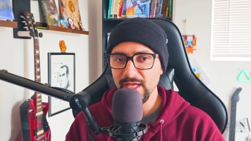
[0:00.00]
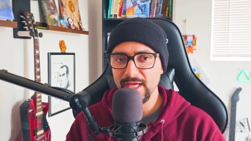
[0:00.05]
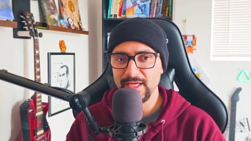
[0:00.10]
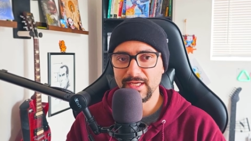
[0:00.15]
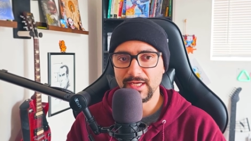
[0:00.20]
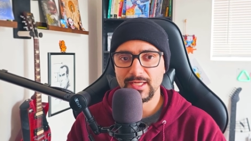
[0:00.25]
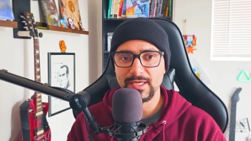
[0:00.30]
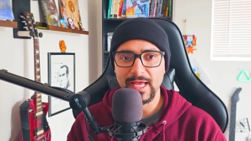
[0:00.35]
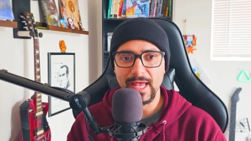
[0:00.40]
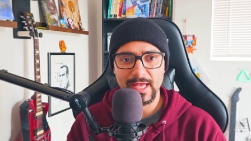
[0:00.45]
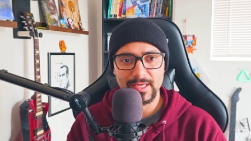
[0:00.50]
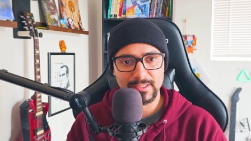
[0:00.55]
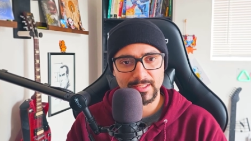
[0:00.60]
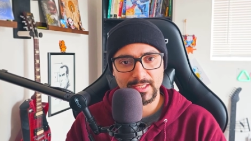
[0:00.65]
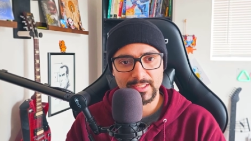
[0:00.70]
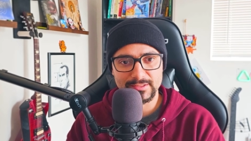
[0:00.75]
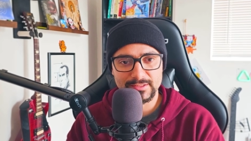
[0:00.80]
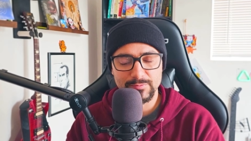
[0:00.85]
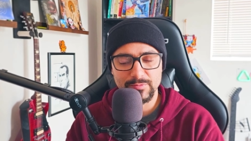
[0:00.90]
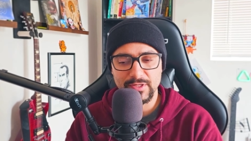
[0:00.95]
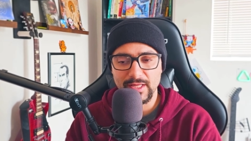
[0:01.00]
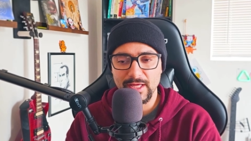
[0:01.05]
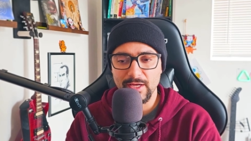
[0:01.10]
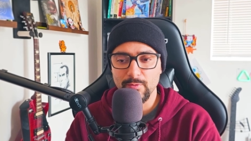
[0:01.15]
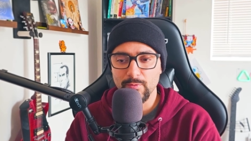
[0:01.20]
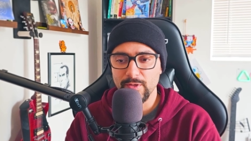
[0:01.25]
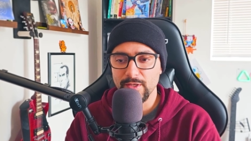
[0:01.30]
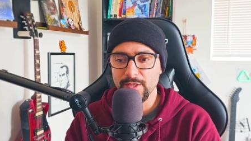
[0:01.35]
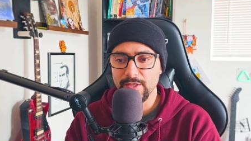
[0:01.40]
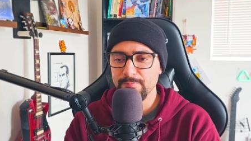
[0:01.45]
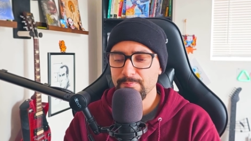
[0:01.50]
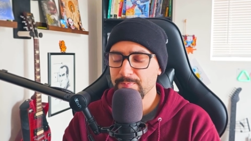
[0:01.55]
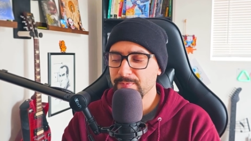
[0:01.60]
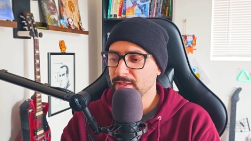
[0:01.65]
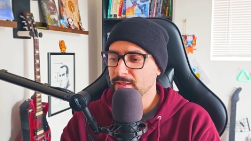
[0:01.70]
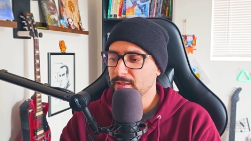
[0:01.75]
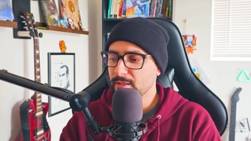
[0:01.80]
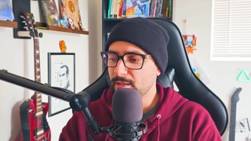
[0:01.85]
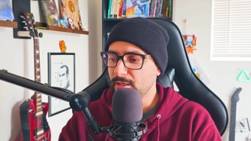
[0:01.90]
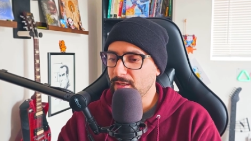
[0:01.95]
and kind of analyze them in that way.
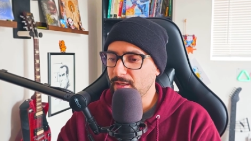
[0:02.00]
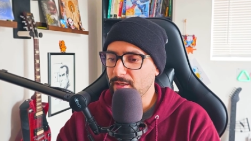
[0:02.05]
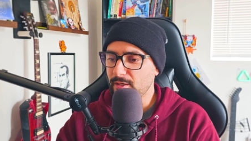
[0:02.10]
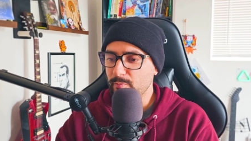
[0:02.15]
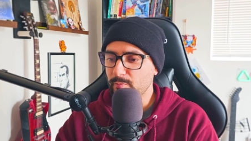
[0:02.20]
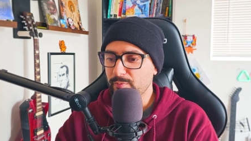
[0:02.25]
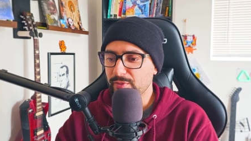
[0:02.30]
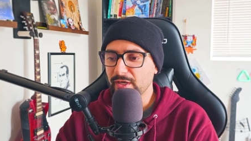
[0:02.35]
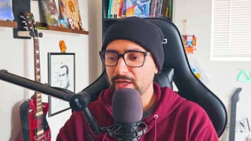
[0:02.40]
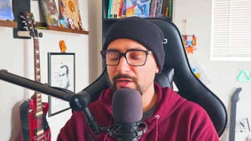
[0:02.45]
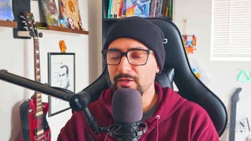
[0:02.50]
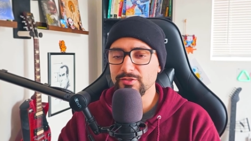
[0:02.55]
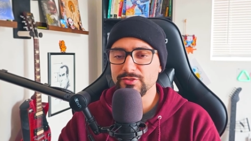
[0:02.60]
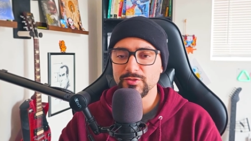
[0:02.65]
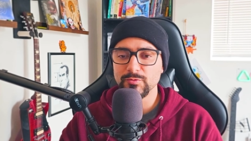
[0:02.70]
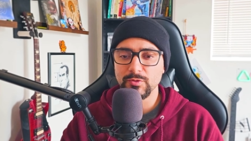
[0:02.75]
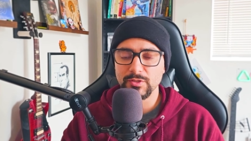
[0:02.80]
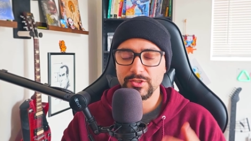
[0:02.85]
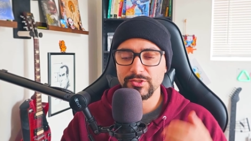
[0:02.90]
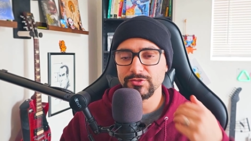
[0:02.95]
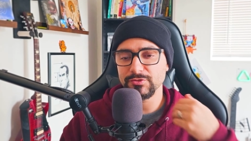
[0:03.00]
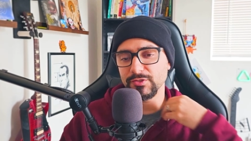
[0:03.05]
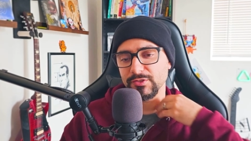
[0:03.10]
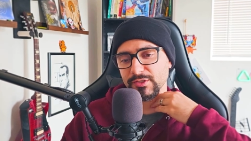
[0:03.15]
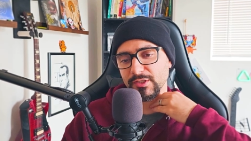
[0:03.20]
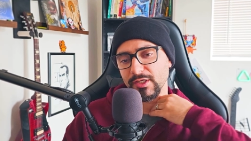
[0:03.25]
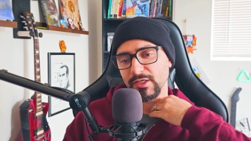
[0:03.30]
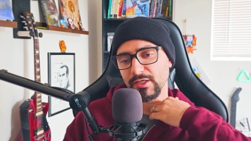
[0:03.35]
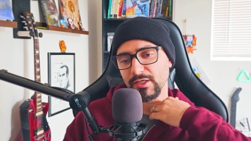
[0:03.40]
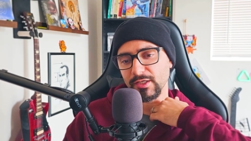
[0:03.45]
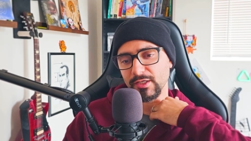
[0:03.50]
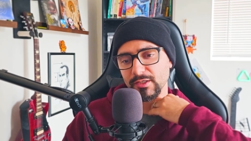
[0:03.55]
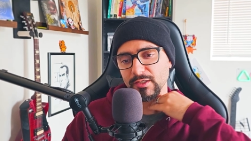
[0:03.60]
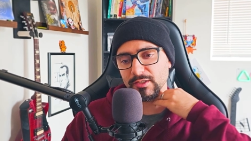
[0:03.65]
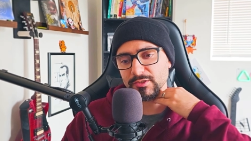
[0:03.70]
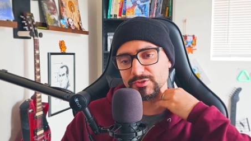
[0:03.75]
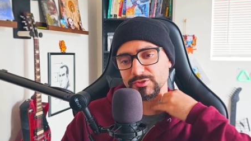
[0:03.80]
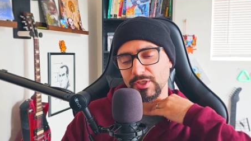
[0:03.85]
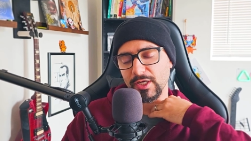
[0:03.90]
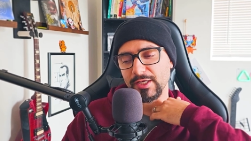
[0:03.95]
Um, but I also want to do uh,
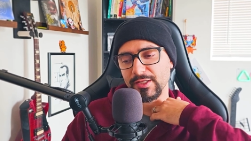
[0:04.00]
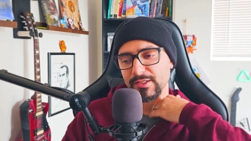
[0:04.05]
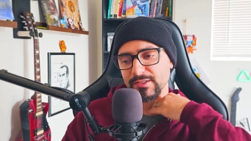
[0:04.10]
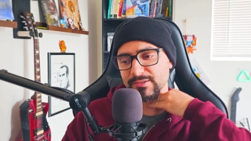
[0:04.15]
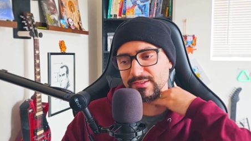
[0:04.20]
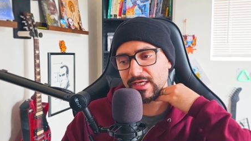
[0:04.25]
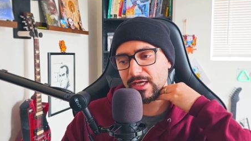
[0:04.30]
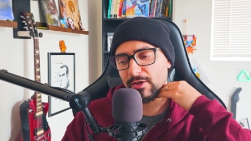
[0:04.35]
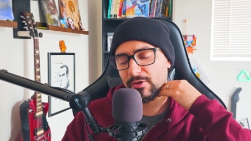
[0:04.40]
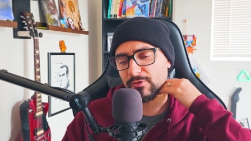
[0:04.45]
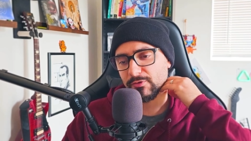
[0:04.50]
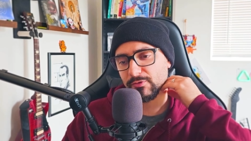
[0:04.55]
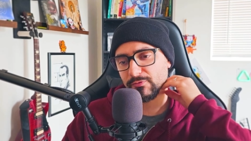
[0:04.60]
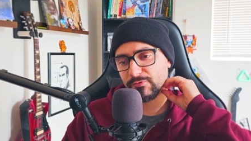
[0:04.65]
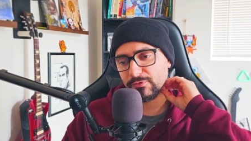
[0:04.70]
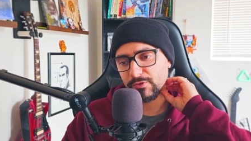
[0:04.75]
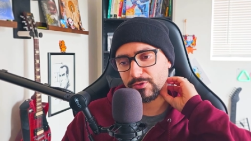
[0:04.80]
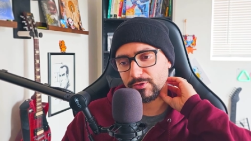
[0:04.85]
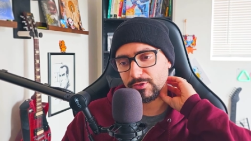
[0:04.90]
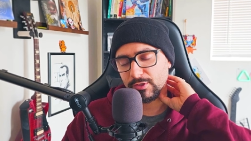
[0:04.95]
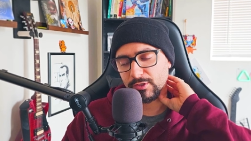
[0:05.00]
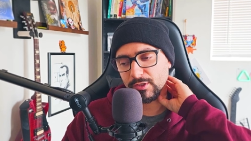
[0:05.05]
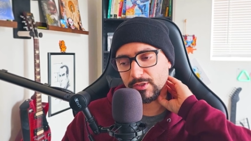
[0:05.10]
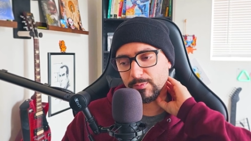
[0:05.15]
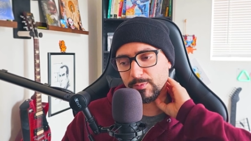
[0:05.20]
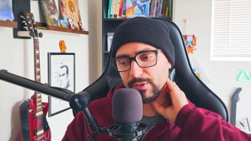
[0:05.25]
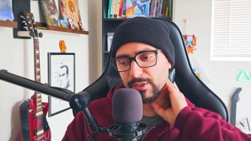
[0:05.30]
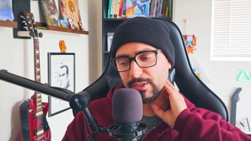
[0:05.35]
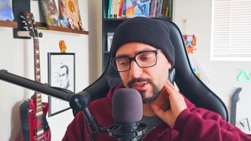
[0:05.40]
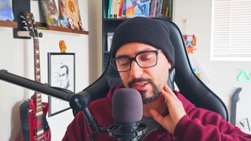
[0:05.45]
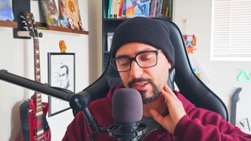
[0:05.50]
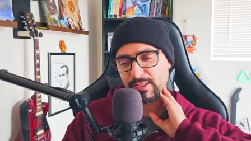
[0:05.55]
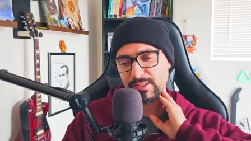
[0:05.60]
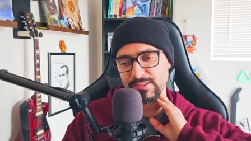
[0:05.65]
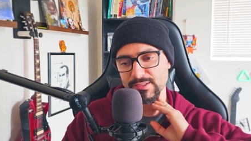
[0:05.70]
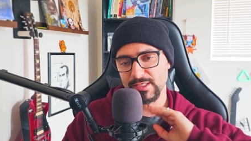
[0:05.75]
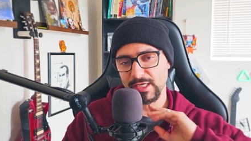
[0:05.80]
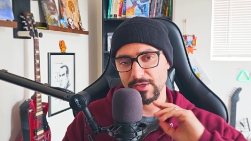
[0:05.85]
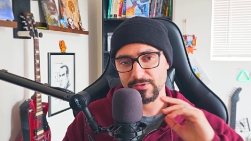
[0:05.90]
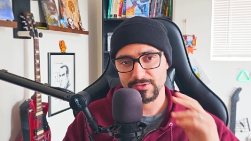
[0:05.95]
try this out for a bit and
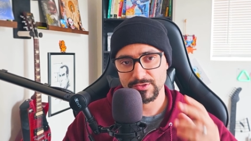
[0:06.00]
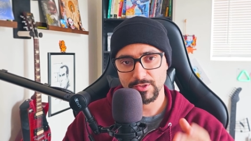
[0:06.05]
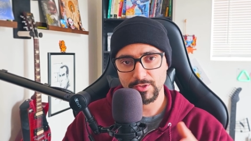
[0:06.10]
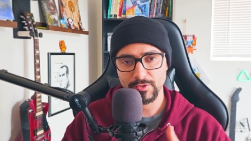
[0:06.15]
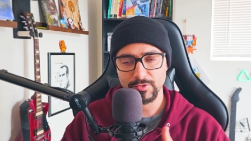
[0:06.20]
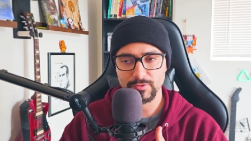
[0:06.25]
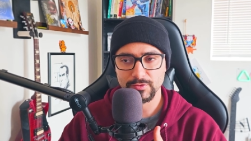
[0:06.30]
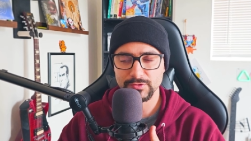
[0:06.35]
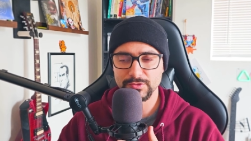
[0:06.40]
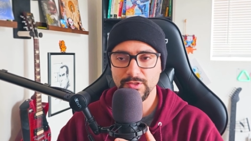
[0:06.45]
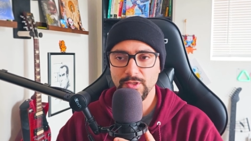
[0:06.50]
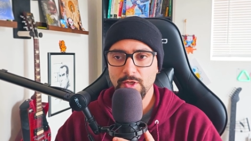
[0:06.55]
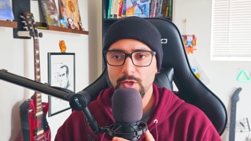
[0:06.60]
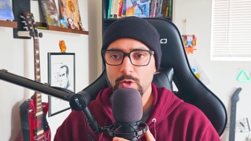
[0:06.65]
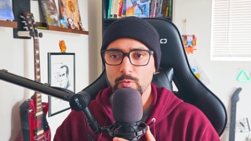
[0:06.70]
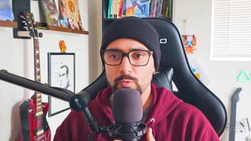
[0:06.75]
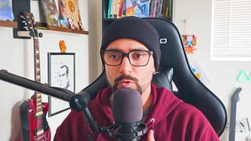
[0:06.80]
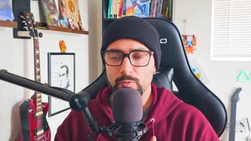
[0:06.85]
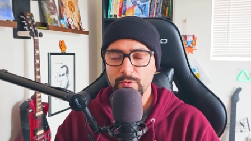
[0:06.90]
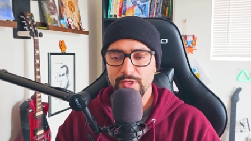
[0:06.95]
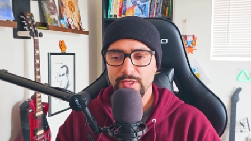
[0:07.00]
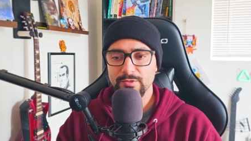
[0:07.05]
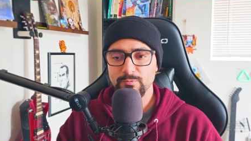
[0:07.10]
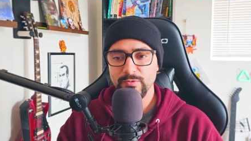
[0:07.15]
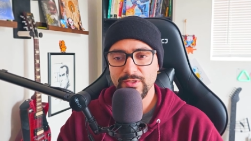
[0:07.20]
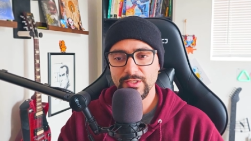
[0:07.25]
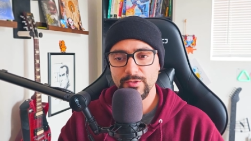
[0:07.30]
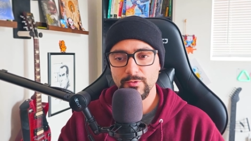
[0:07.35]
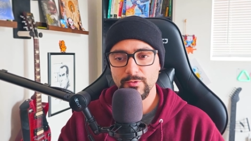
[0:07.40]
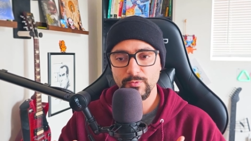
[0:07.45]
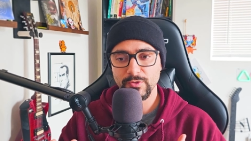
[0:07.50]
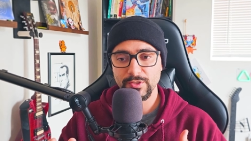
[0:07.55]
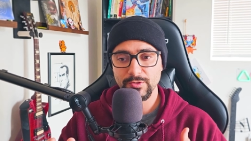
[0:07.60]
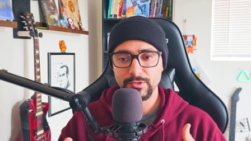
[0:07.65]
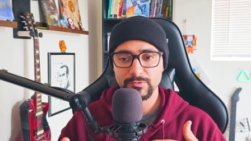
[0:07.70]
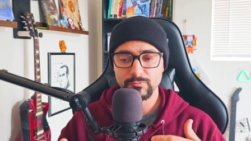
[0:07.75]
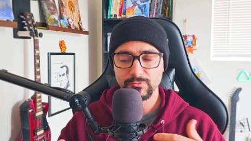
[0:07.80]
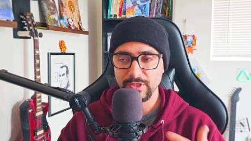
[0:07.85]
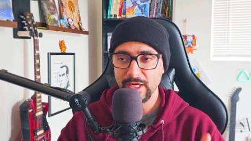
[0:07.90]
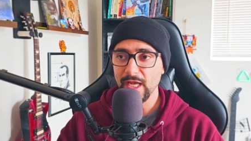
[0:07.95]
see how this goes where we, we,
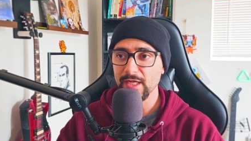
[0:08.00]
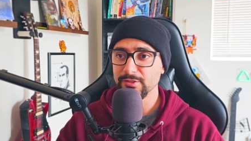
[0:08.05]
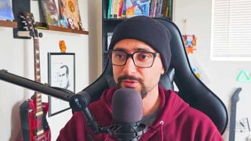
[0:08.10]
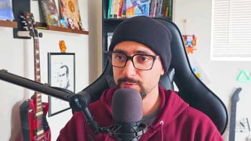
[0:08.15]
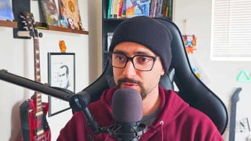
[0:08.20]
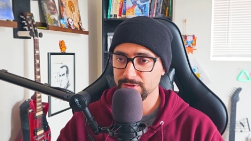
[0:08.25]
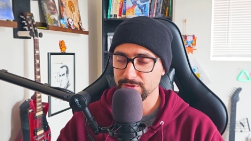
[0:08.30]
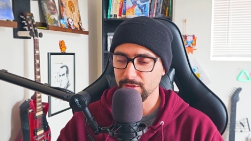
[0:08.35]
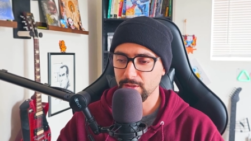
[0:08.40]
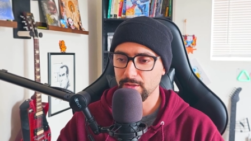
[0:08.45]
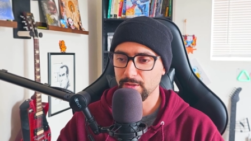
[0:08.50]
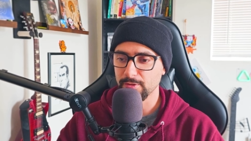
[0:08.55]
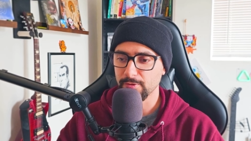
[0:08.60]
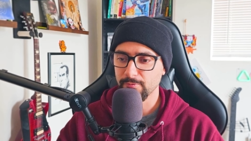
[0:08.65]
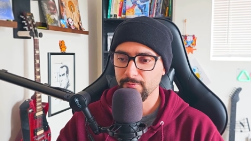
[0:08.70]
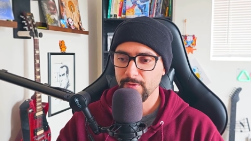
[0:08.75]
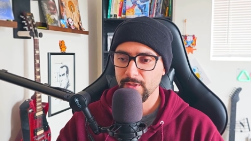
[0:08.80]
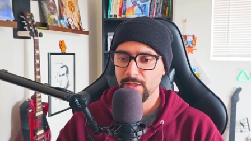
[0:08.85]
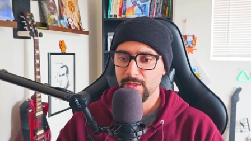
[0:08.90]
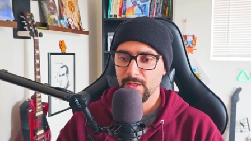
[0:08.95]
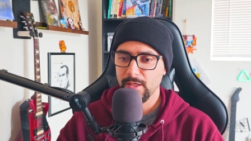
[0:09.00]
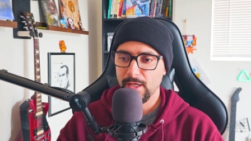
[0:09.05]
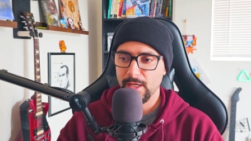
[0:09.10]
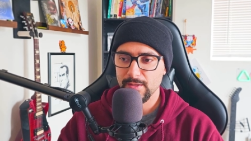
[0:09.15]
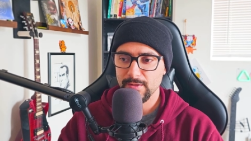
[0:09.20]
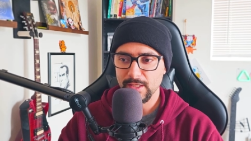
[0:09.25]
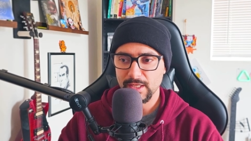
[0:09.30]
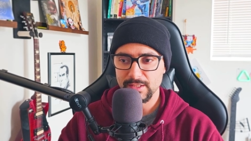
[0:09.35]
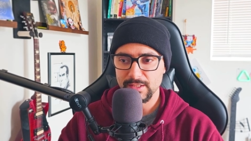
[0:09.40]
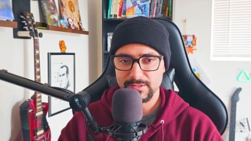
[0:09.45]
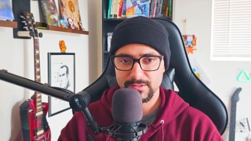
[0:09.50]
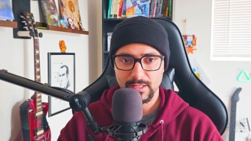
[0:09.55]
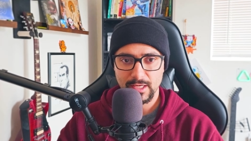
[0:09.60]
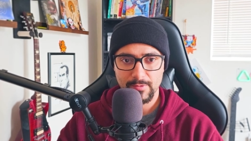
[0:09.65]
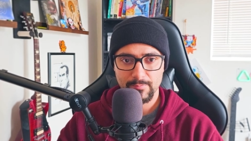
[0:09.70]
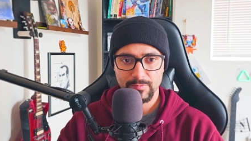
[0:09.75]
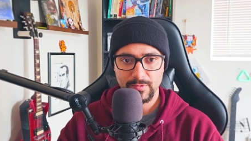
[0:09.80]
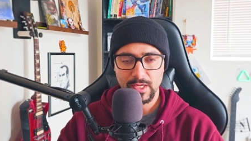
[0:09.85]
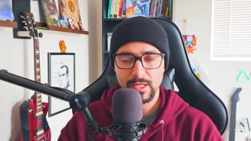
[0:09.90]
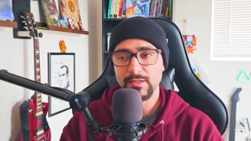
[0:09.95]
we react to a song and that's that.